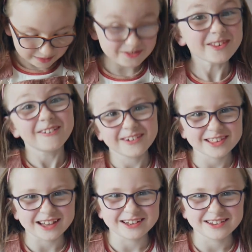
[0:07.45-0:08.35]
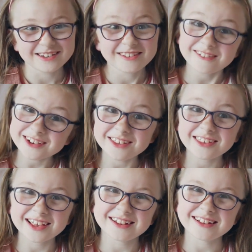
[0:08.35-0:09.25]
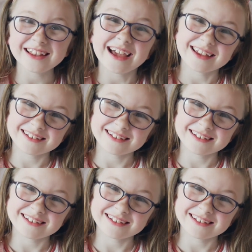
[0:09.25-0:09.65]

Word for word: I'm so excited, so I decided I